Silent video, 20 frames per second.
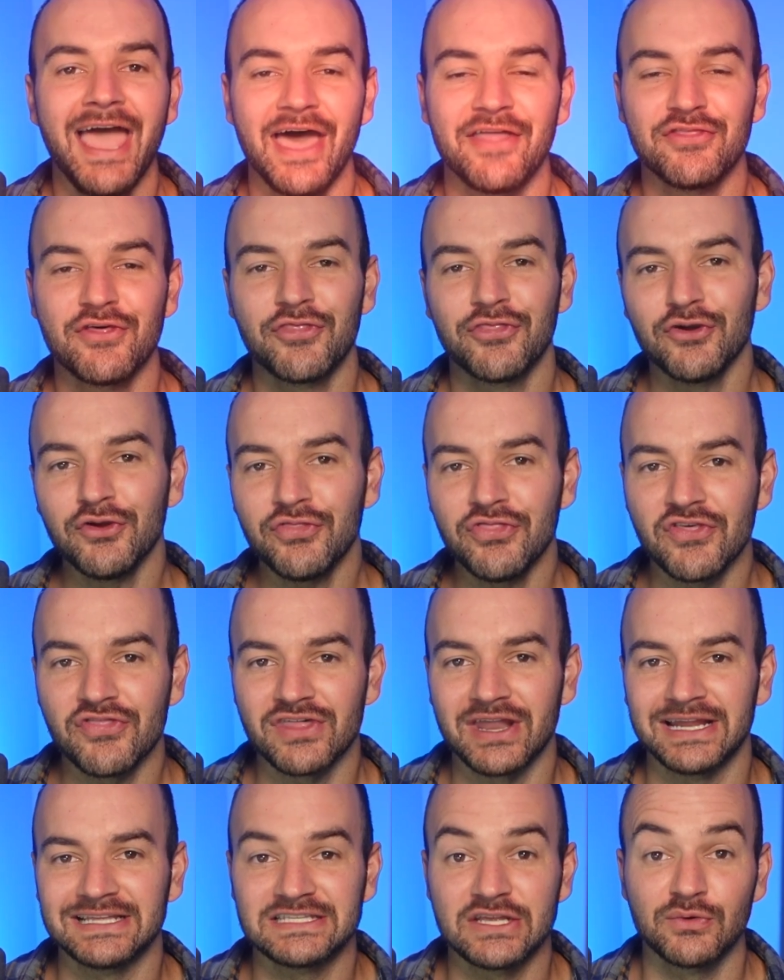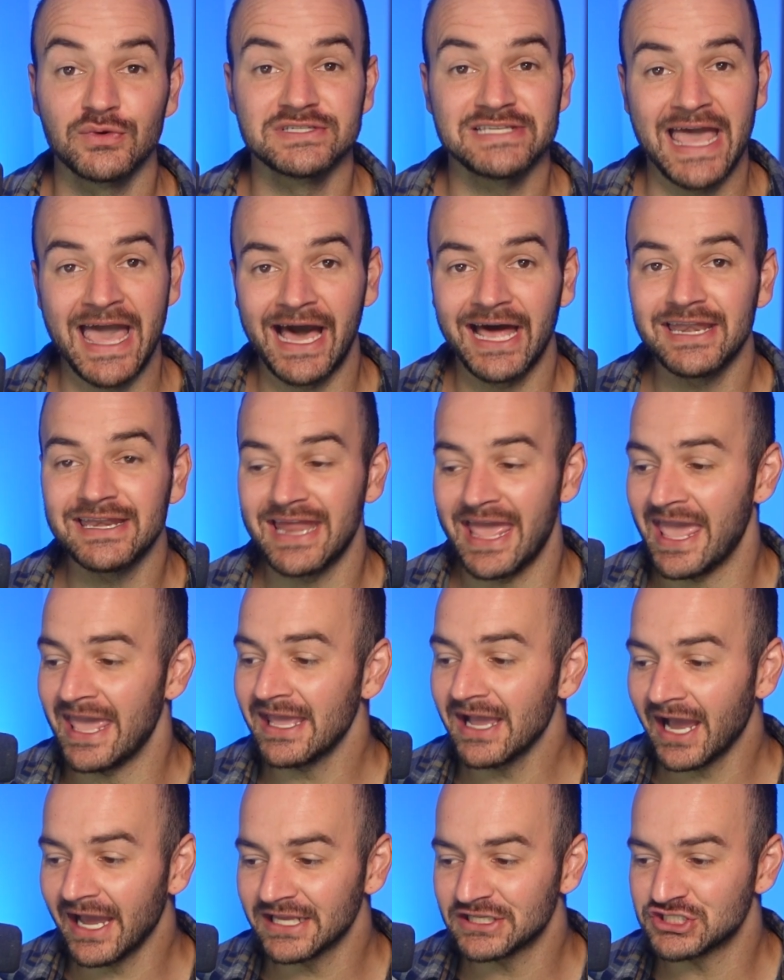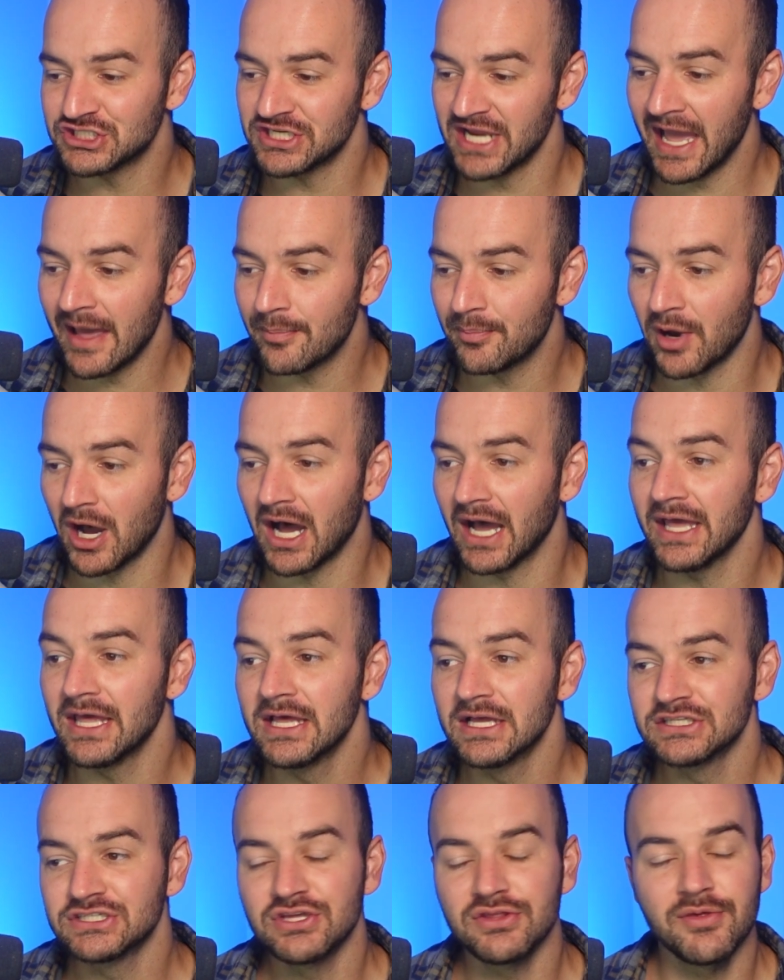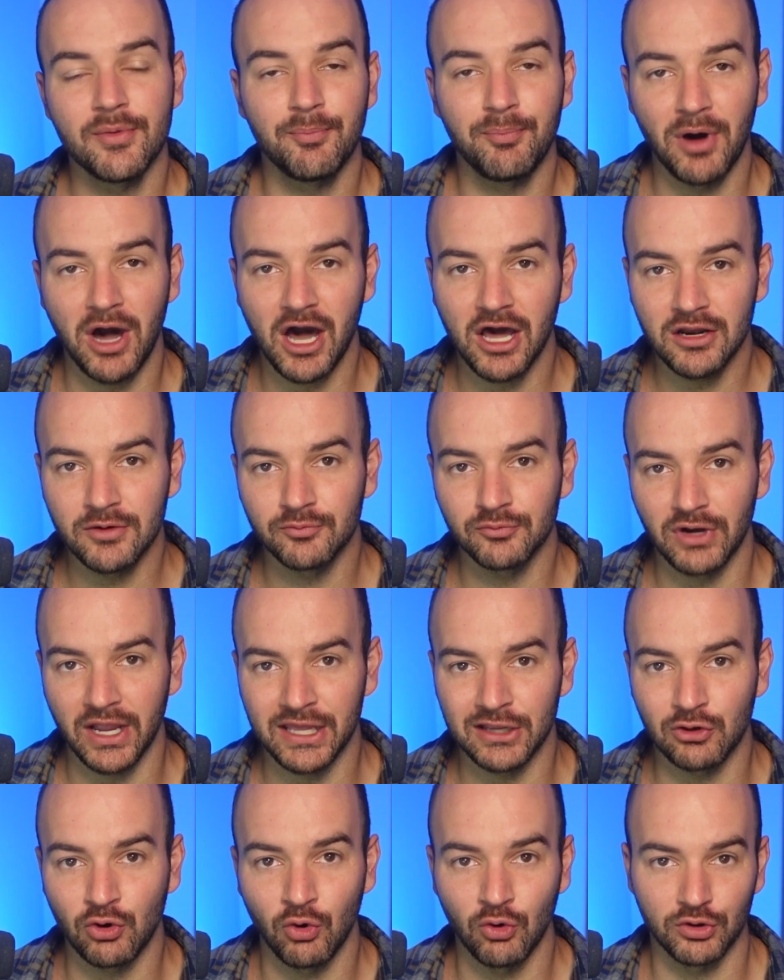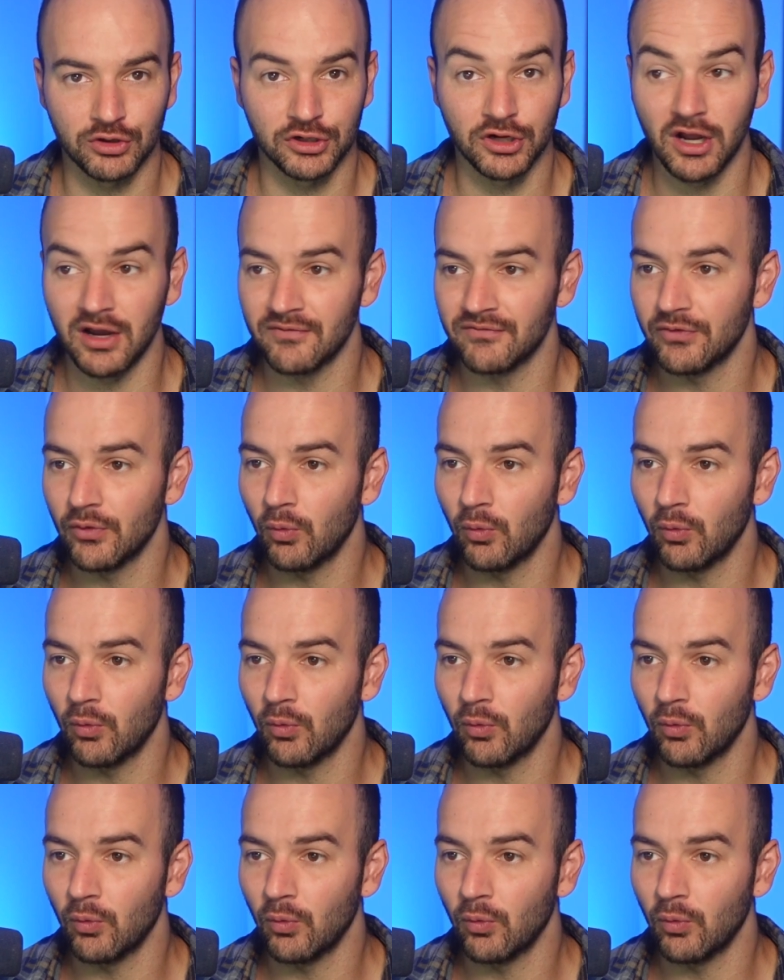And the third thing that I did was add an AI chatbot to the bottom right corner of the